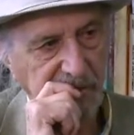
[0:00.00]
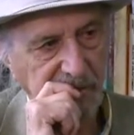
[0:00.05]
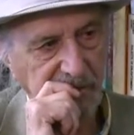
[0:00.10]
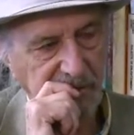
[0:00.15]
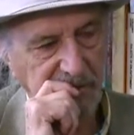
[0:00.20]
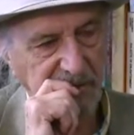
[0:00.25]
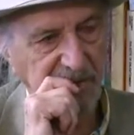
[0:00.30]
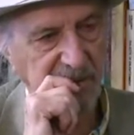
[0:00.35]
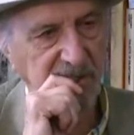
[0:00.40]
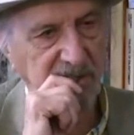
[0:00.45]

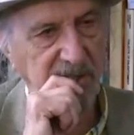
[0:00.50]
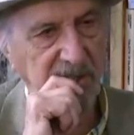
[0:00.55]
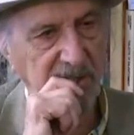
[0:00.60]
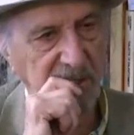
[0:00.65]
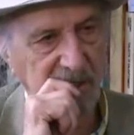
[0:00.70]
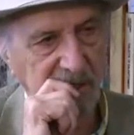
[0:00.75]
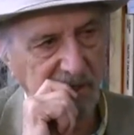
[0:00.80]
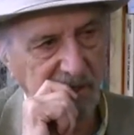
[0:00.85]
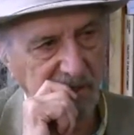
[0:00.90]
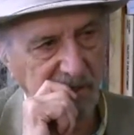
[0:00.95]
Sometimes
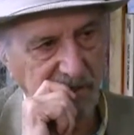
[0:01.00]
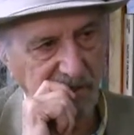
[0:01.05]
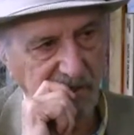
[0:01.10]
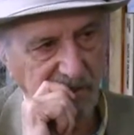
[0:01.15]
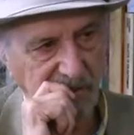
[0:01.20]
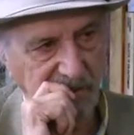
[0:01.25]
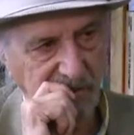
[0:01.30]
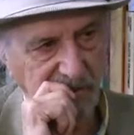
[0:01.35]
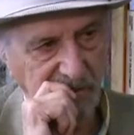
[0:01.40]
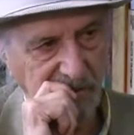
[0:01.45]
it reads
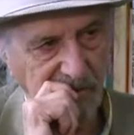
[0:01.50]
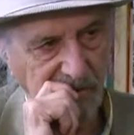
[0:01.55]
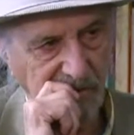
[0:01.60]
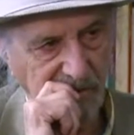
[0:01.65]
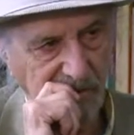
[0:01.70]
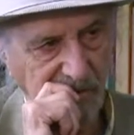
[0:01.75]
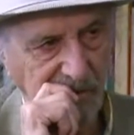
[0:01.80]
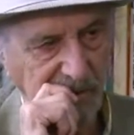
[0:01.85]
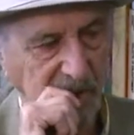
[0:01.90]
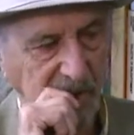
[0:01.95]
as a boat,
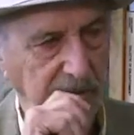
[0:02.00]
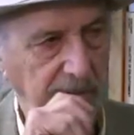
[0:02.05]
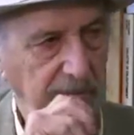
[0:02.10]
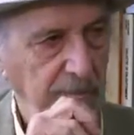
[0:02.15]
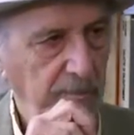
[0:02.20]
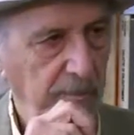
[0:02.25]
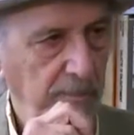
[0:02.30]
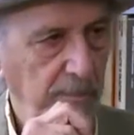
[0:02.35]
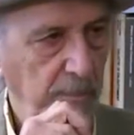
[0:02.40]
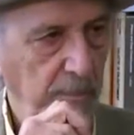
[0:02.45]
especially
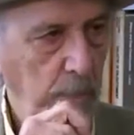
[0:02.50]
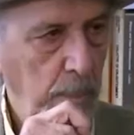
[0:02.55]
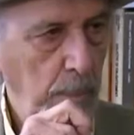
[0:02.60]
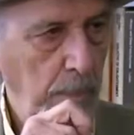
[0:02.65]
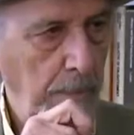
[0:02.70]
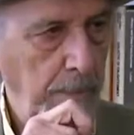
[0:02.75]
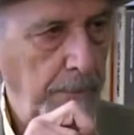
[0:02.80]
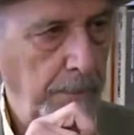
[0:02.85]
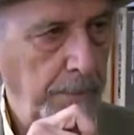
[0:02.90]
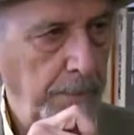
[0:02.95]
from the
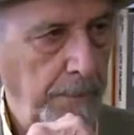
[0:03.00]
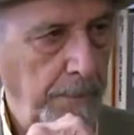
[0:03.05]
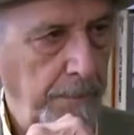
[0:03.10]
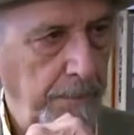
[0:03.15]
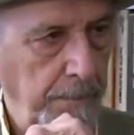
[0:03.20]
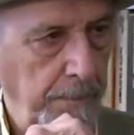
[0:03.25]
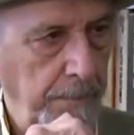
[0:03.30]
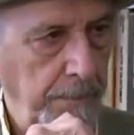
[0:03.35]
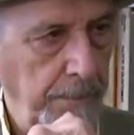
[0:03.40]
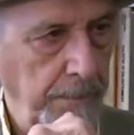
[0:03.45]
side, but if you go
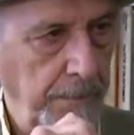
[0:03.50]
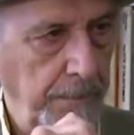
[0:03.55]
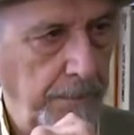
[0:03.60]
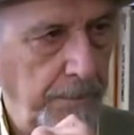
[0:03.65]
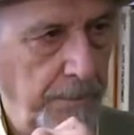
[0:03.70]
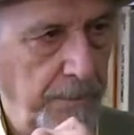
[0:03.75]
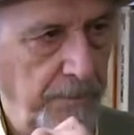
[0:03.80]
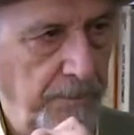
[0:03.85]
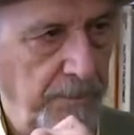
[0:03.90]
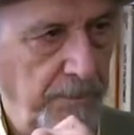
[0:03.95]
right up to the
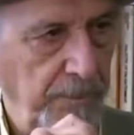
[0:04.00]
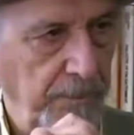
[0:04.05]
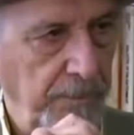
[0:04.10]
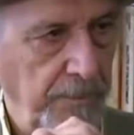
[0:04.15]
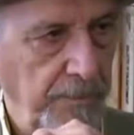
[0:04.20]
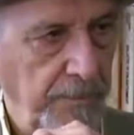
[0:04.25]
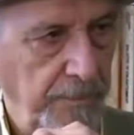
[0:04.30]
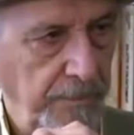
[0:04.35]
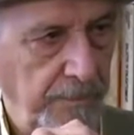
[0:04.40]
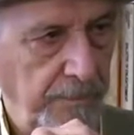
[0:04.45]
front, it
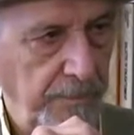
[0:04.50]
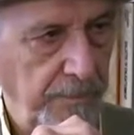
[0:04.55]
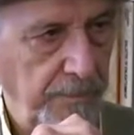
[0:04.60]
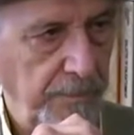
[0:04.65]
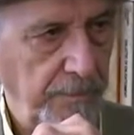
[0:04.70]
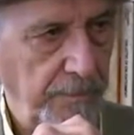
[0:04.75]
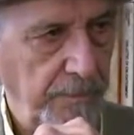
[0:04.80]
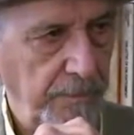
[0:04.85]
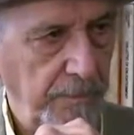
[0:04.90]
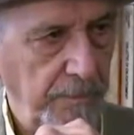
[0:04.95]
really
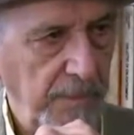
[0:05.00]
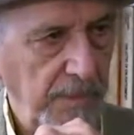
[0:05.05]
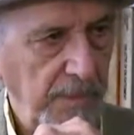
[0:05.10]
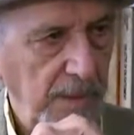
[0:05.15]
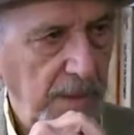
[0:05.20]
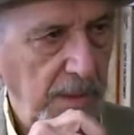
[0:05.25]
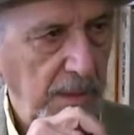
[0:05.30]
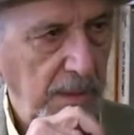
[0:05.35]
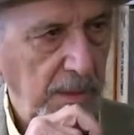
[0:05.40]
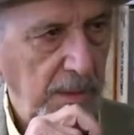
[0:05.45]
reads as
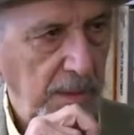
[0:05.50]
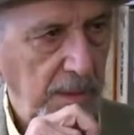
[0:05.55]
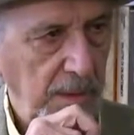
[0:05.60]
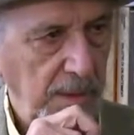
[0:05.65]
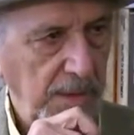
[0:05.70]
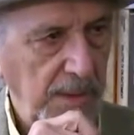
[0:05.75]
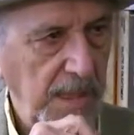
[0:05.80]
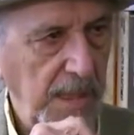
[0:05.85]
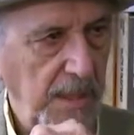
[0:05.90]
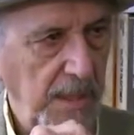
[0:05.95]
this kind of
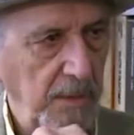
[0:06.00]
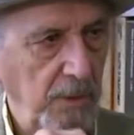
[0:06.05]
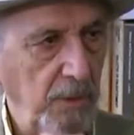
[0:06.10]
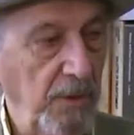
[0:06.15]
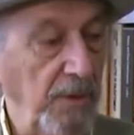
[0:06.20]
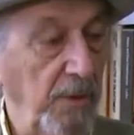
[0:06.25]
composition.